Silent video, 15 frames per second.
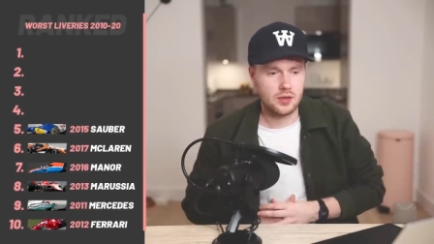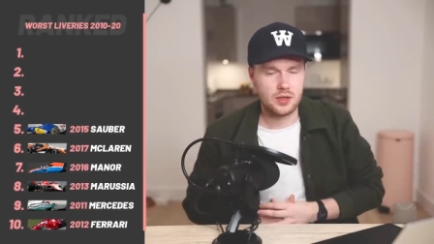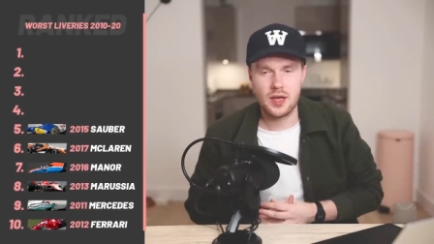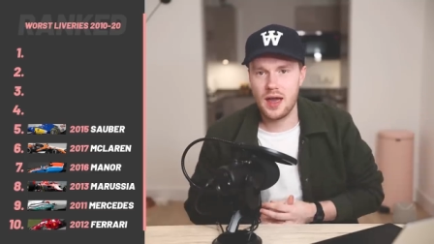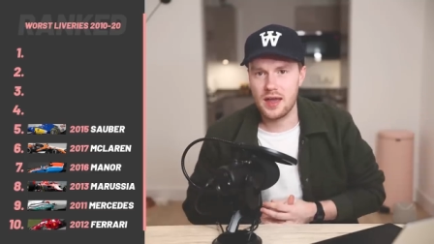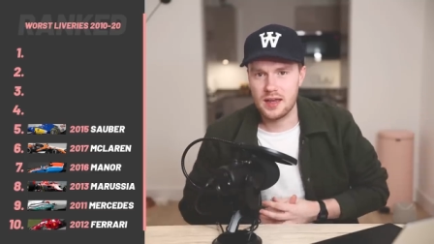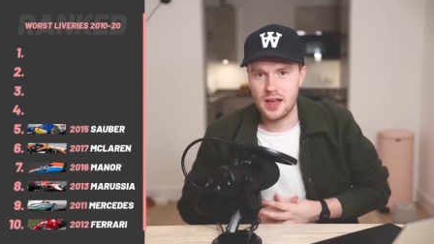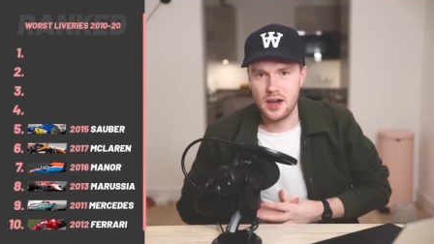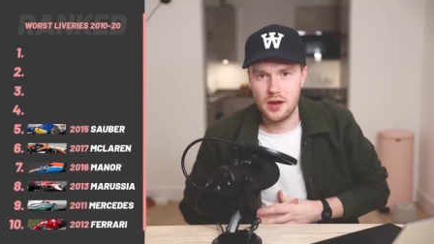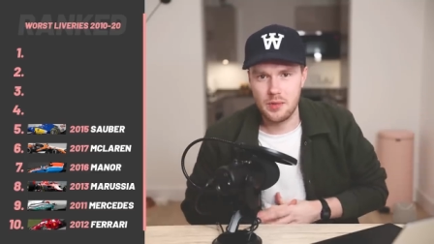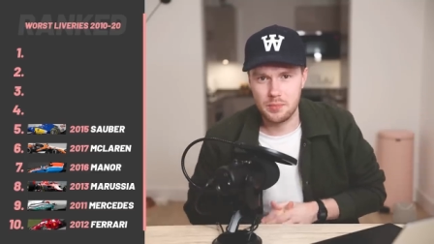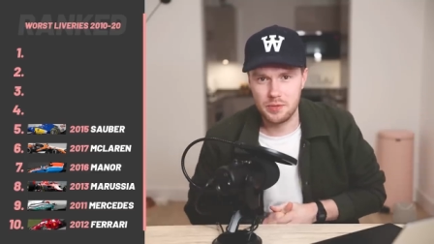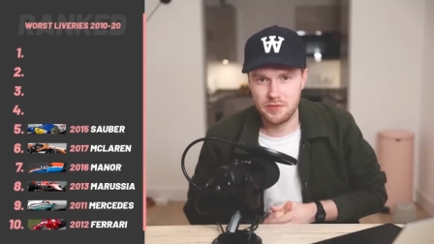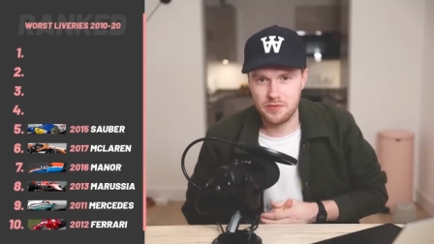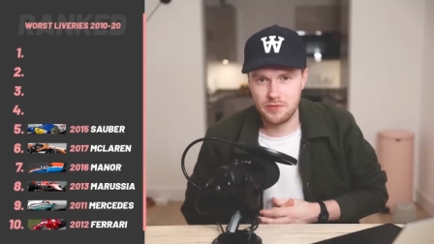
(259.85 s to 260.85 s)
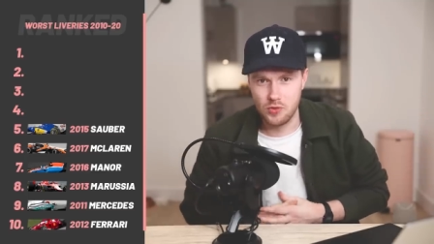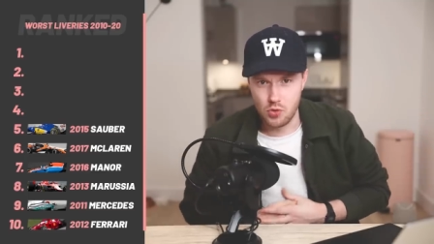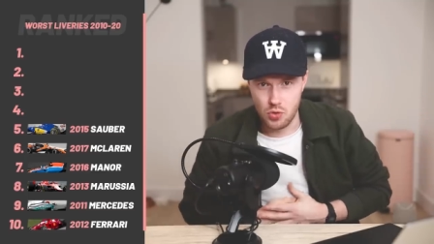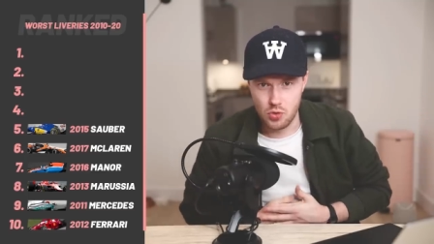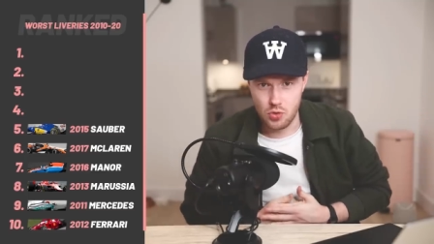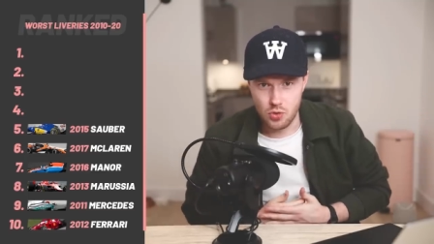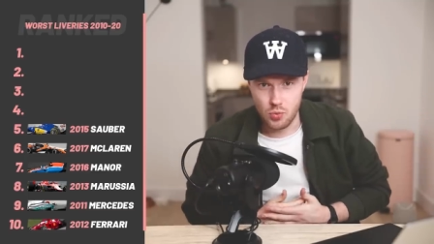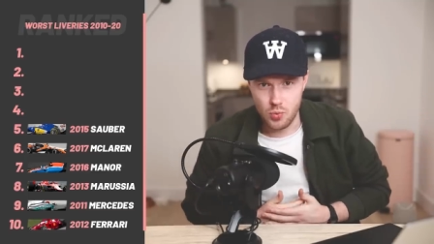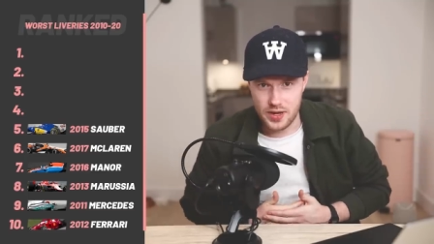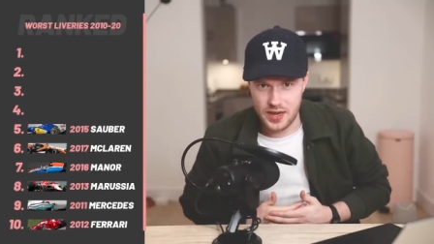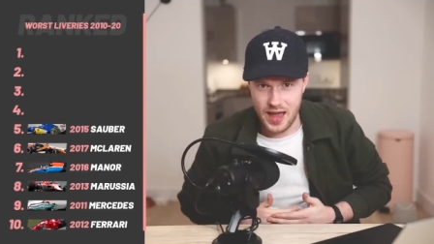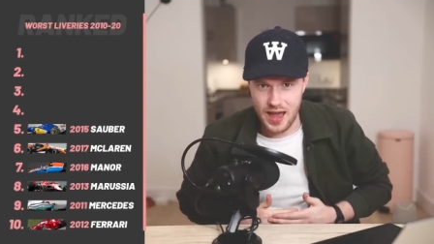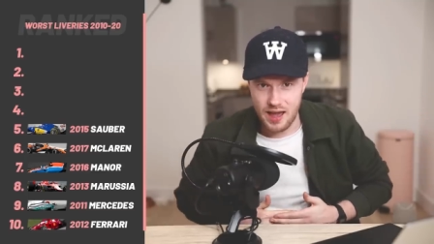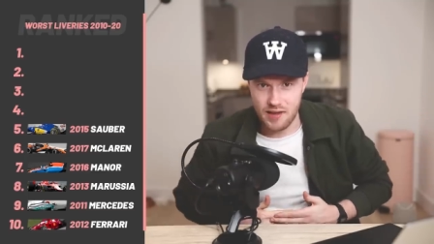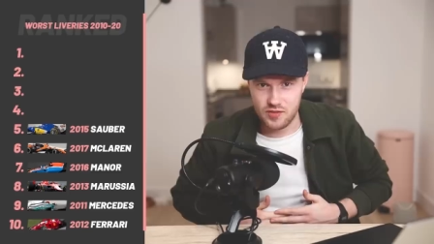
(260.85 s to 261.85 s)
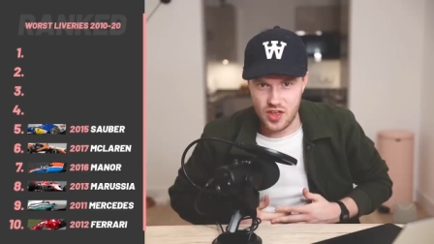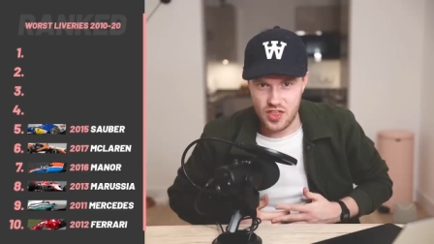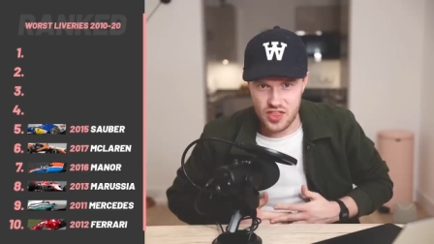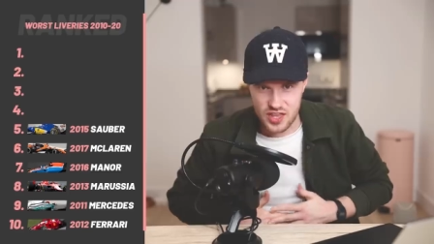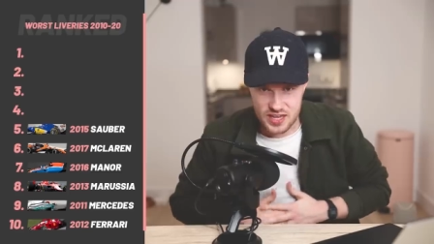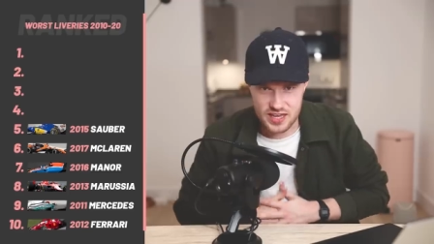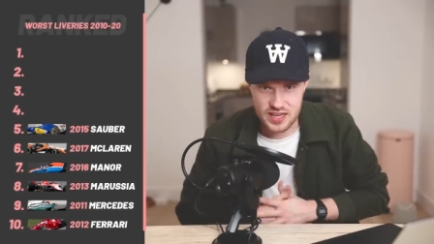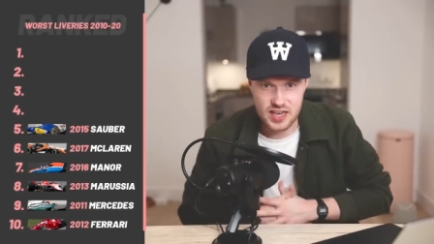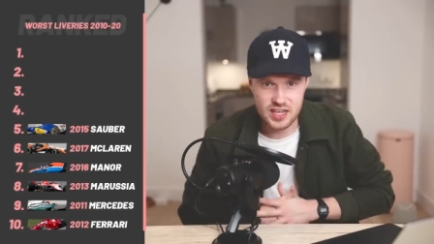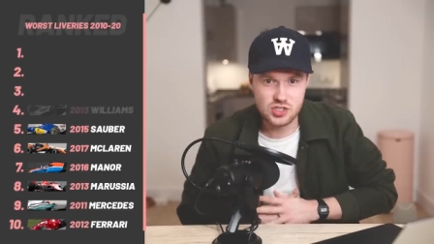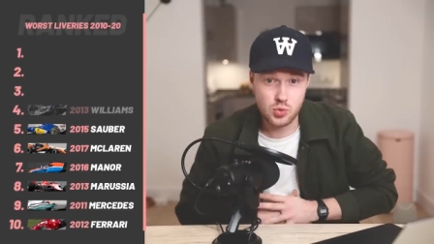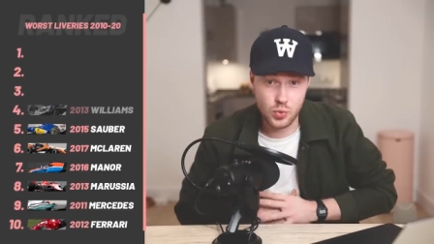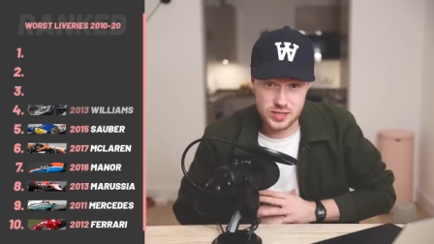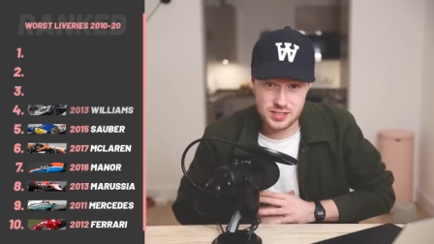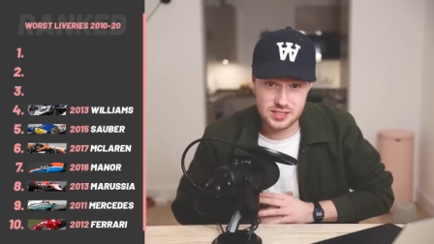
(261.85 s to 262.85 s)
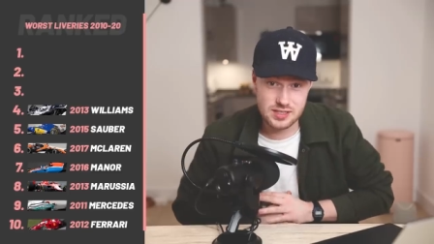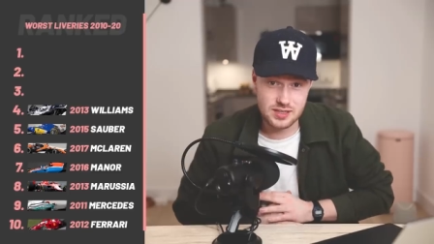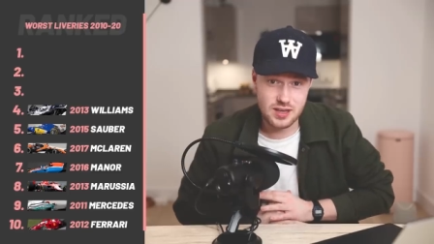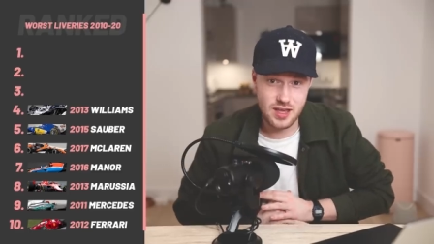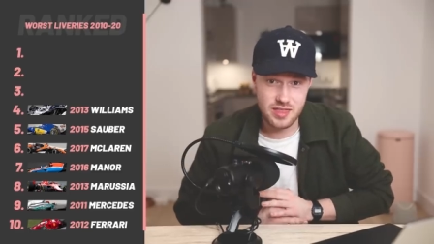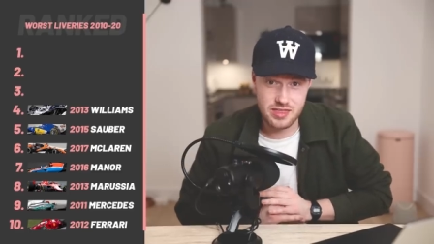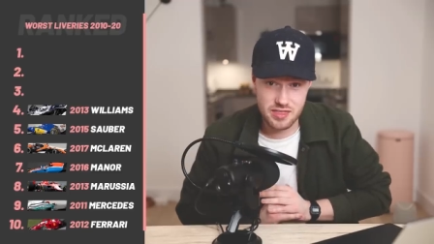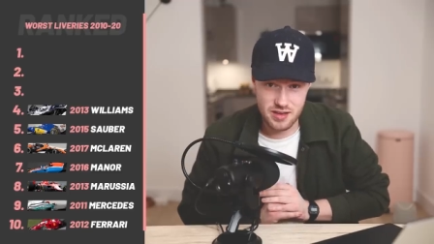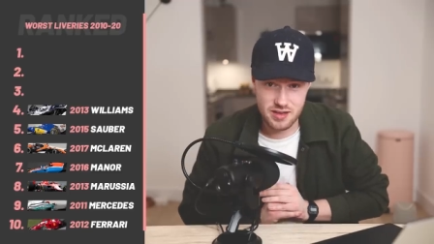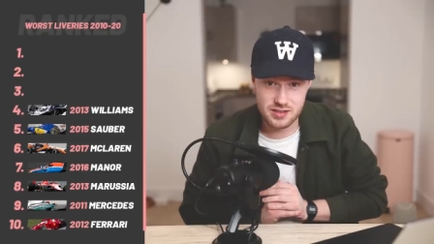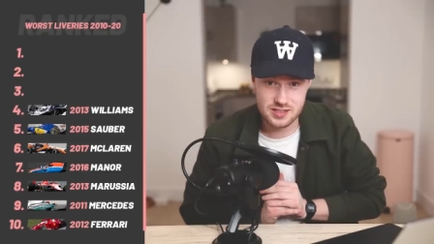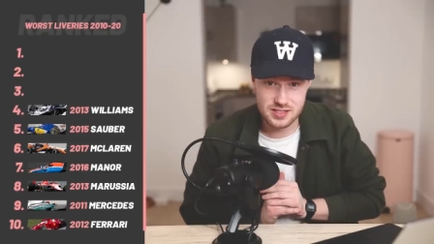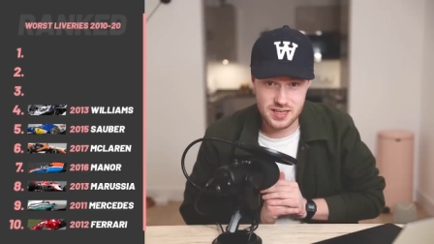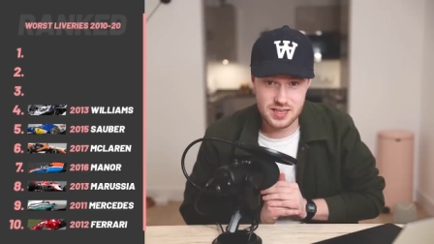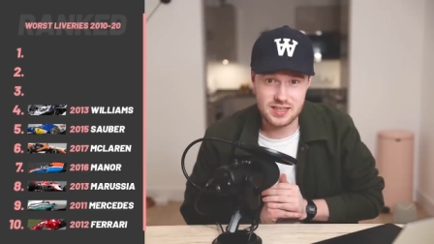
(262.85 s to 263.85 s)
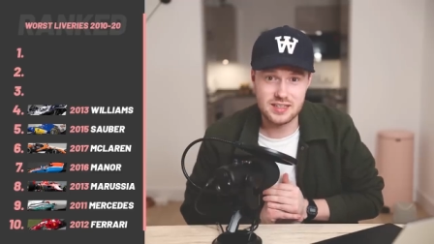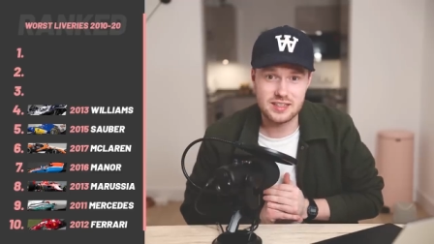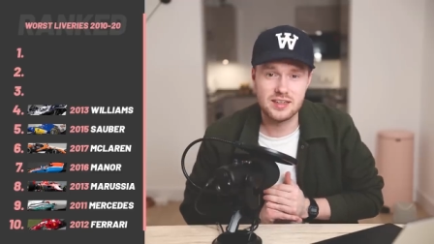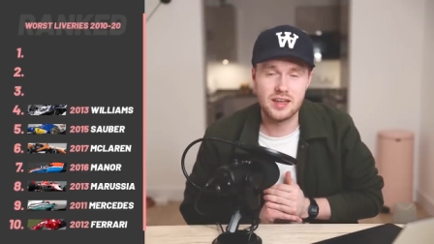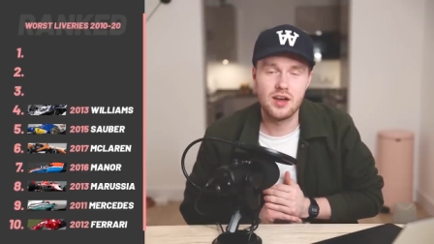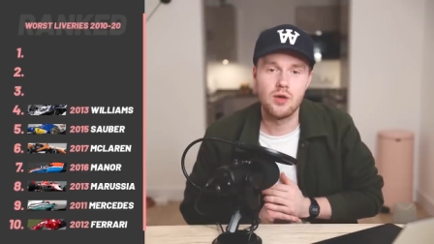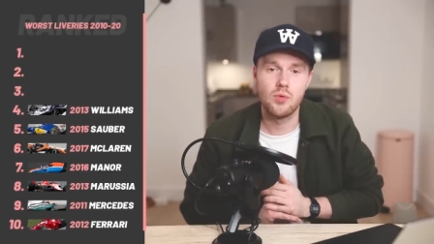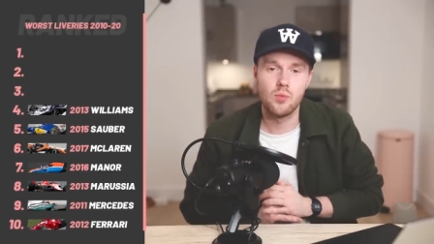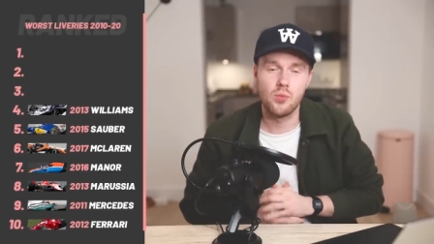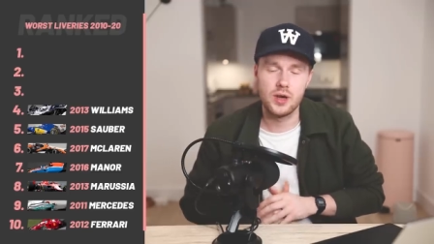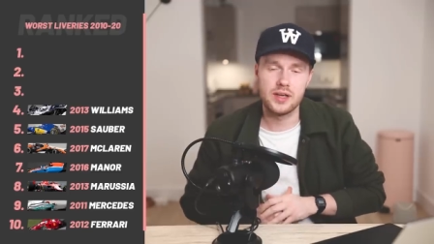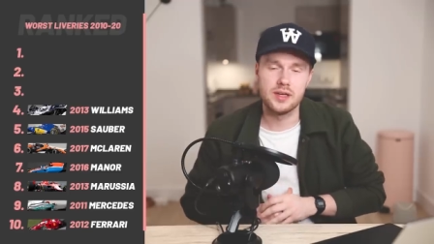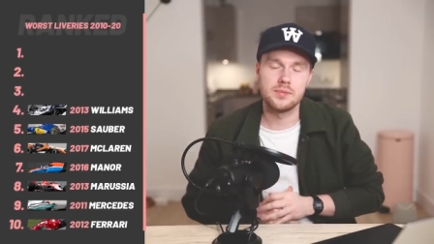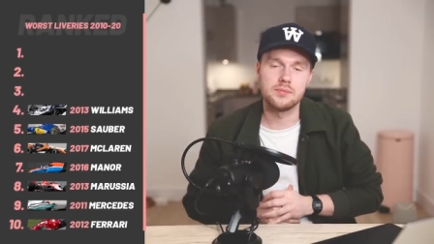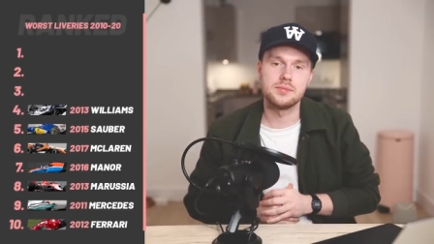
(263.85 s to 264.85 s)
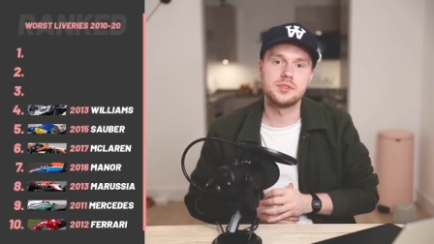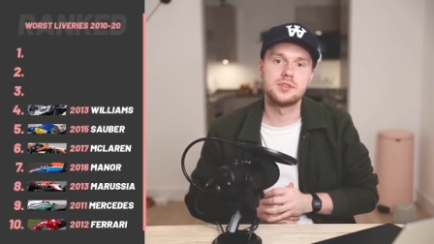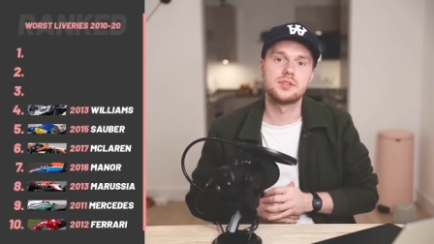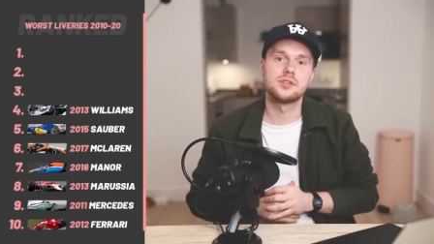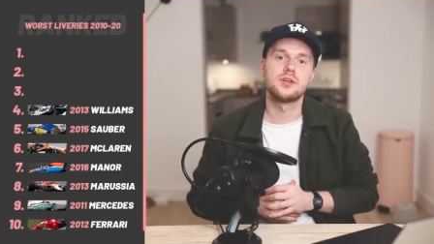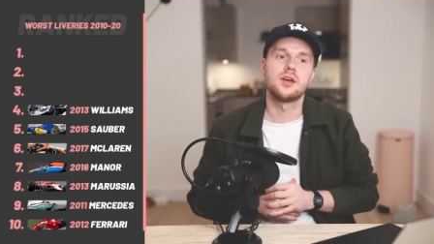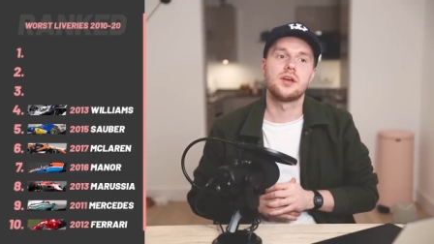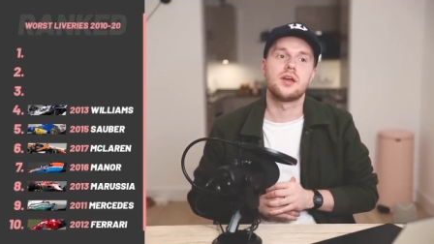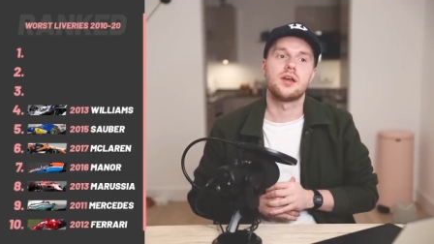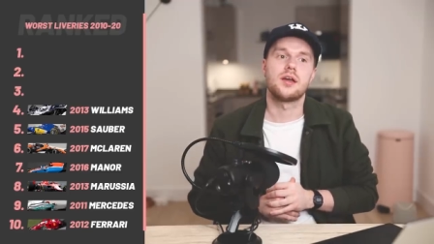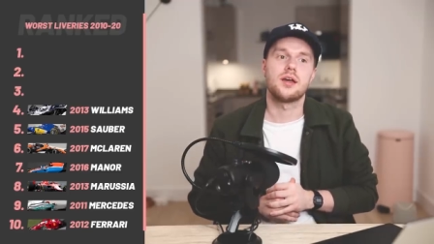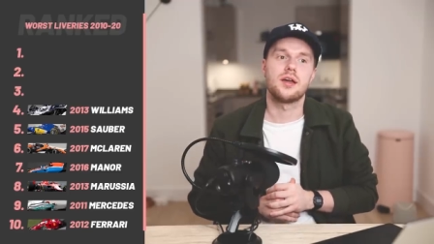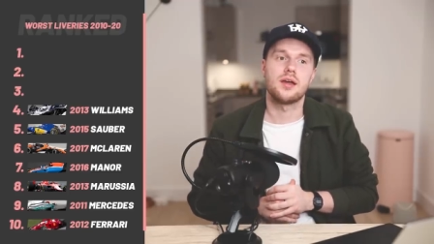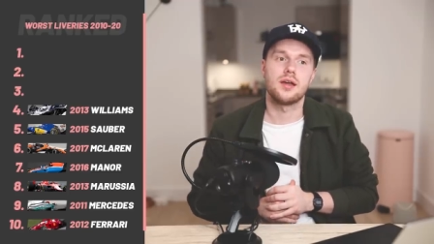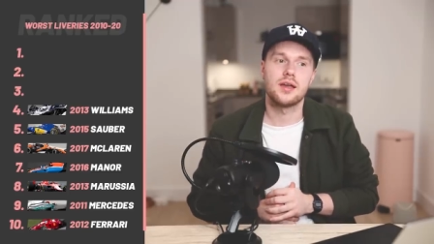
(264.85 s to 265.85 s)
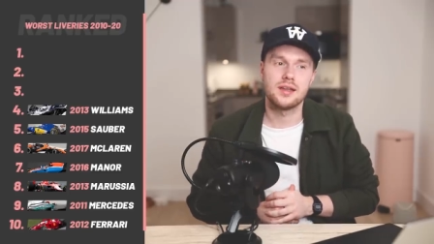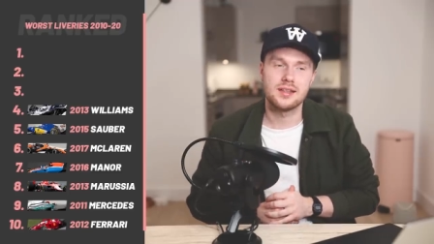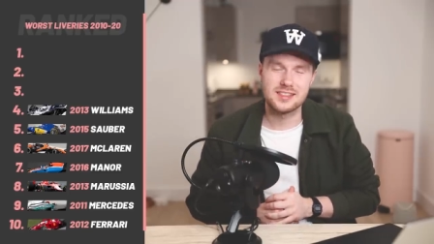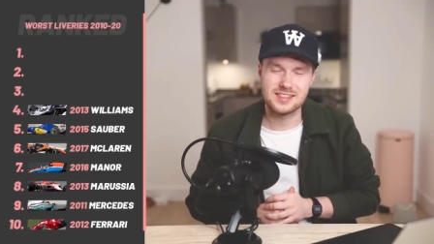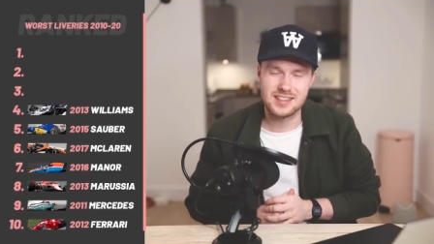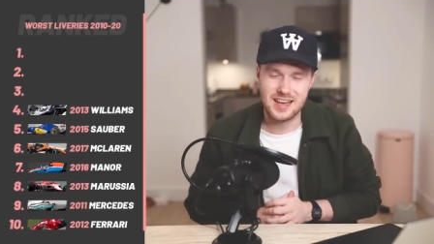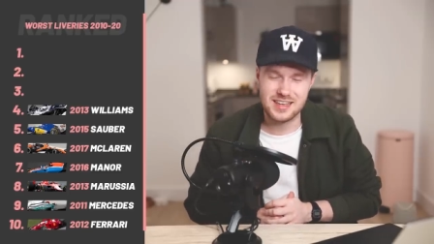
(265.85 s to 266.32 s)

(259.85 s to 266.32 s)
Okay, number four, we have the 2013 Williams. It's